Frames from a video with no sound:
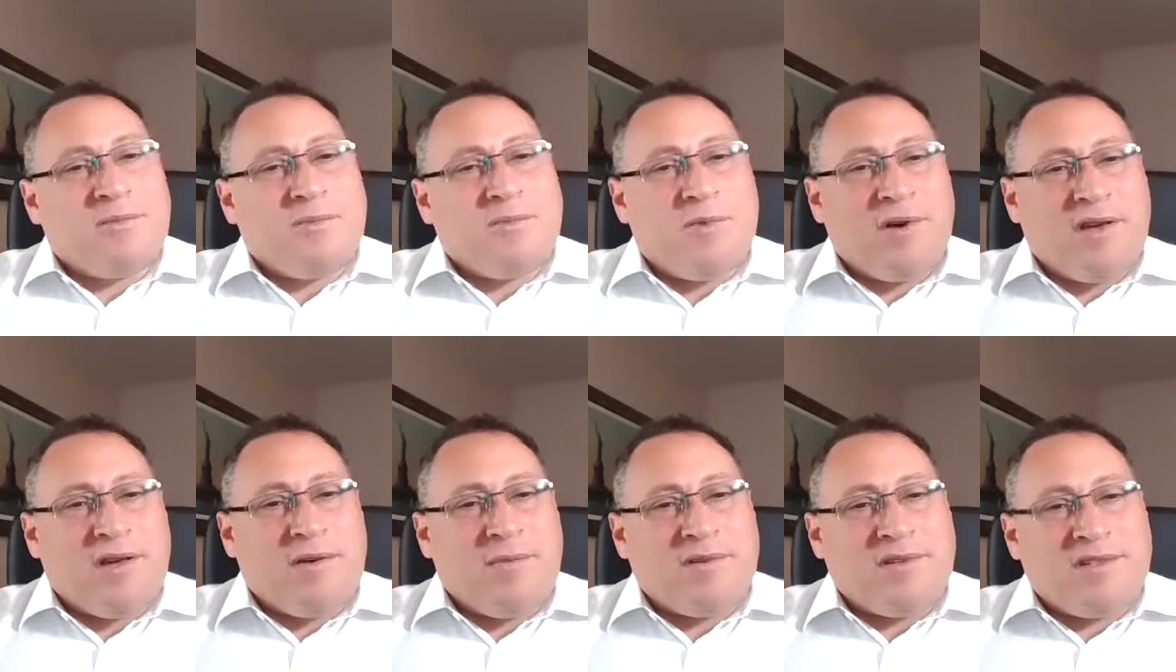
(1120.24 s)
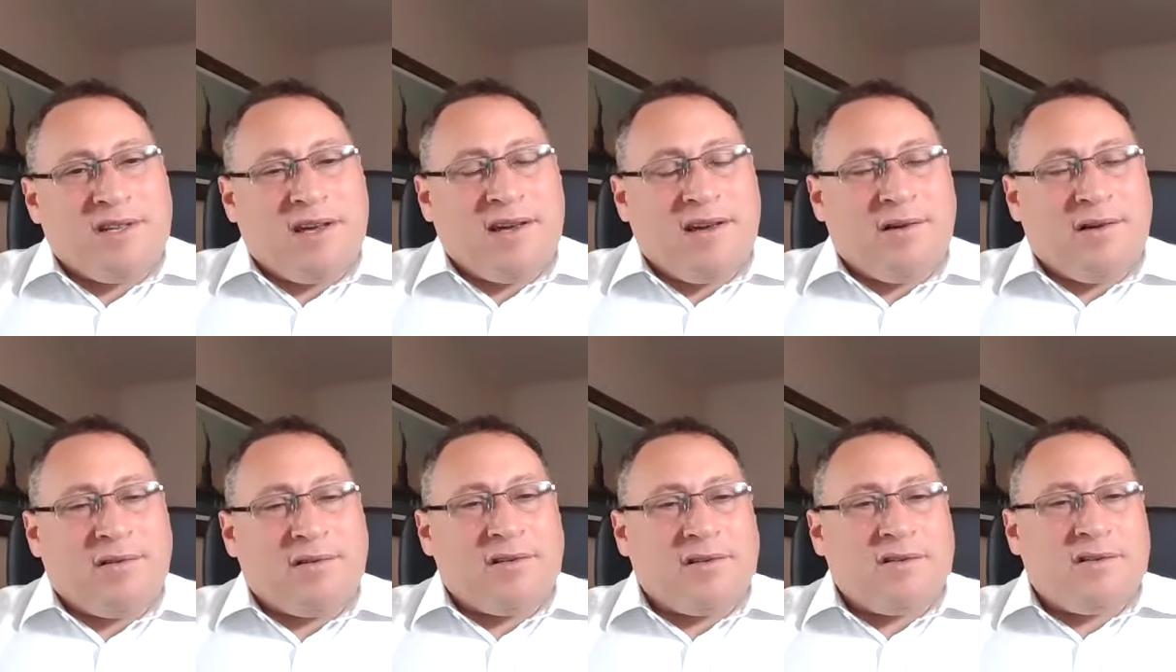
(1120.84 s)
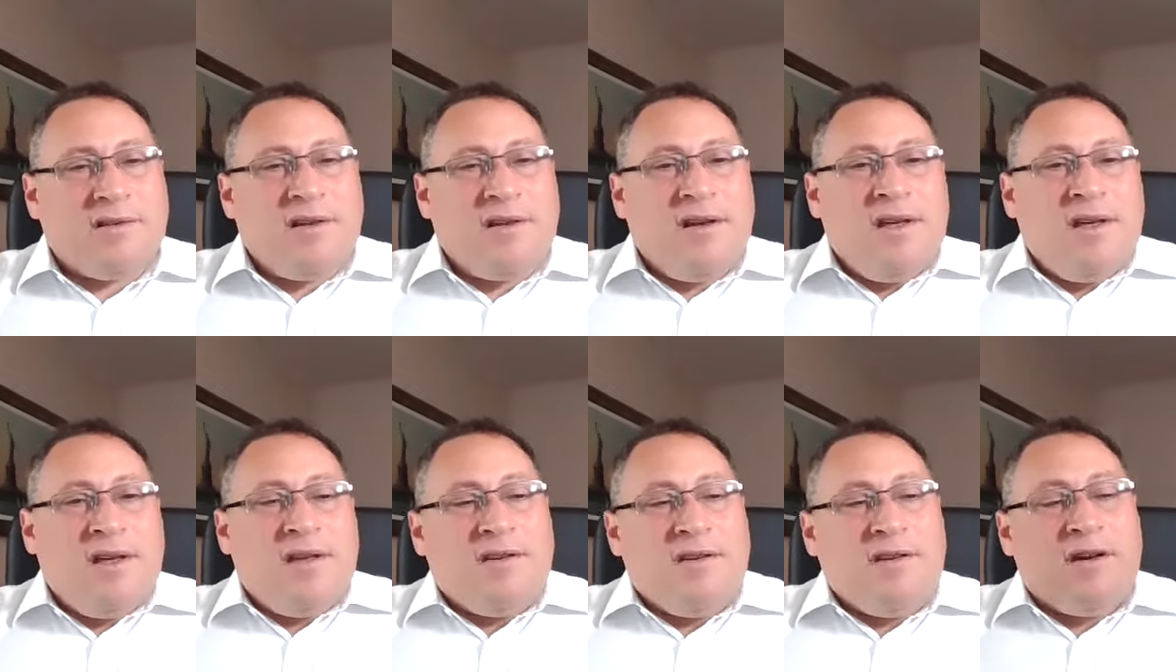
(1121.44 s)
and working with stakeholders,
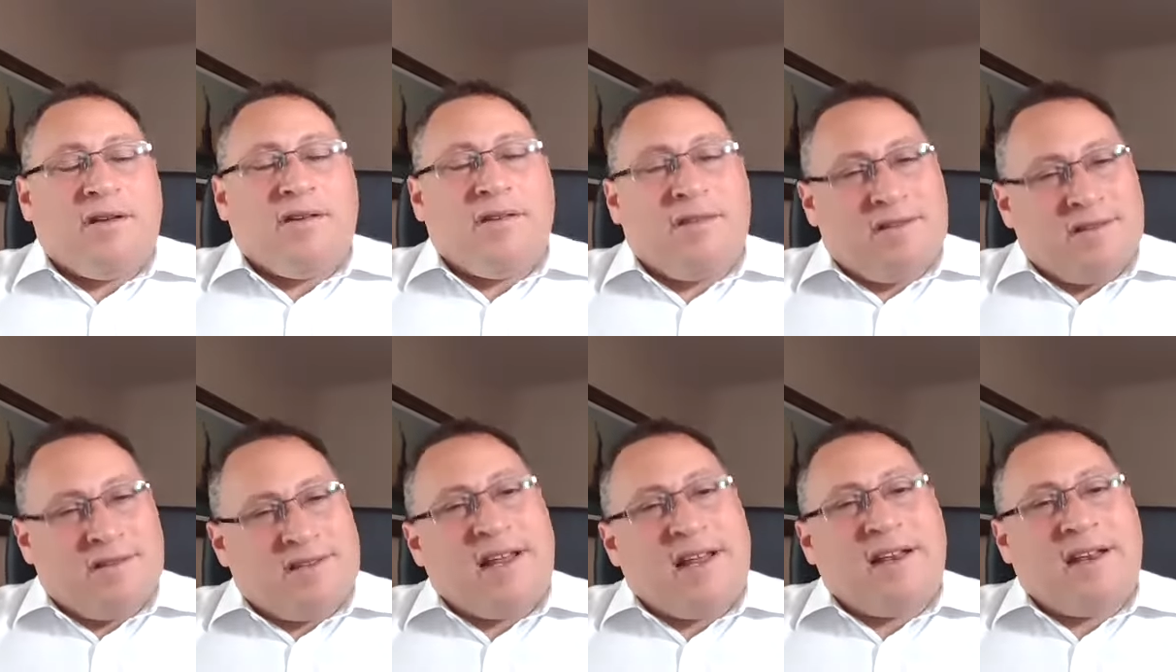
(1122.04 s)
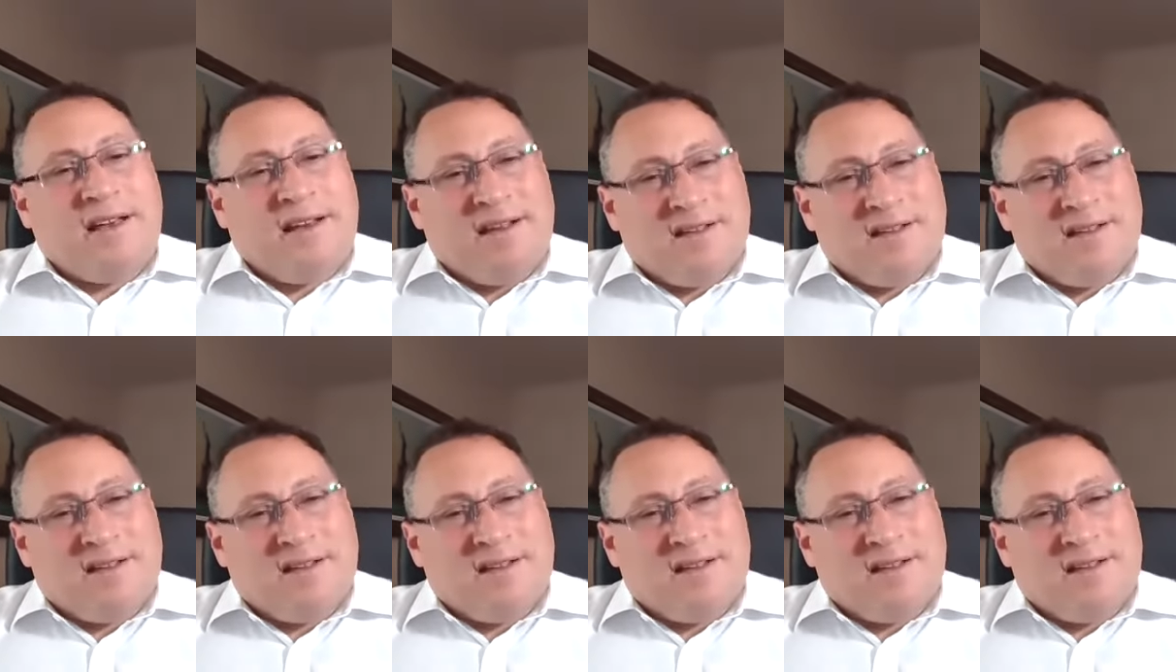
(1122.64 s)
not understanding